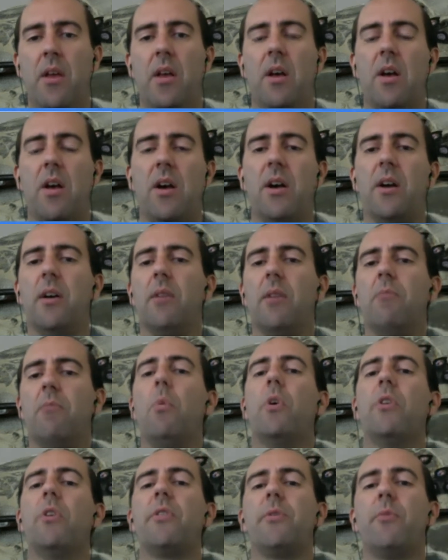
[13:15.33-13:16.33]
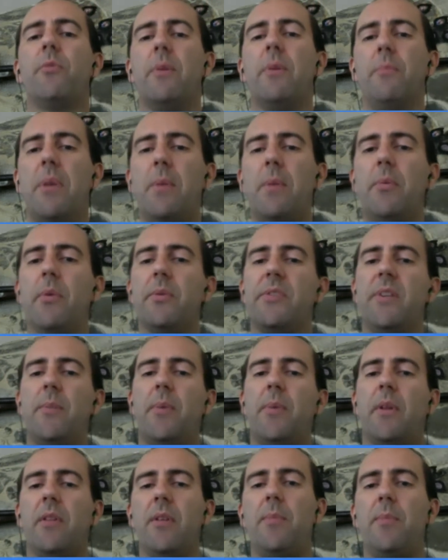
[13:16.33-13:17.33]
more than what people
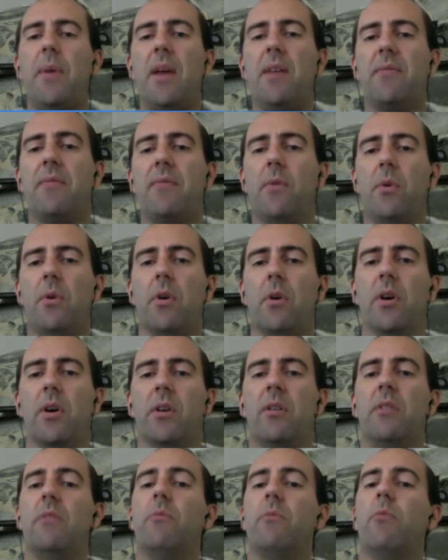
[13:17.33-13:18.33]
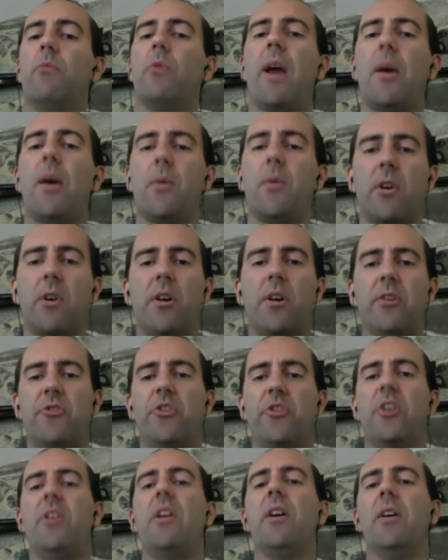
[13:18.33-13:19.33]
typically pay for what I would call
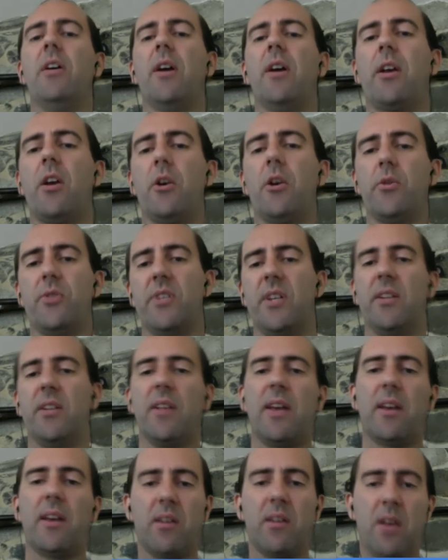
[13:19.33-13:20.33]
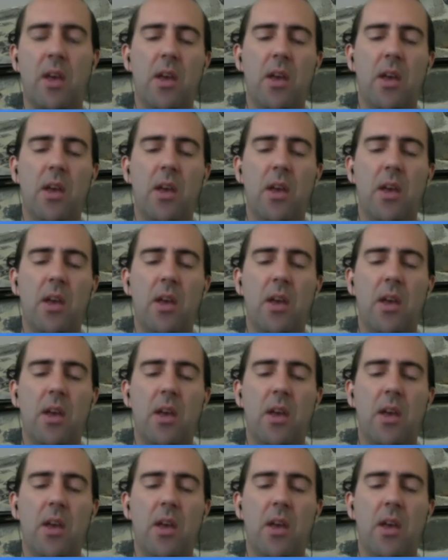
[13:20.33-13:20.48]
generic hosting, like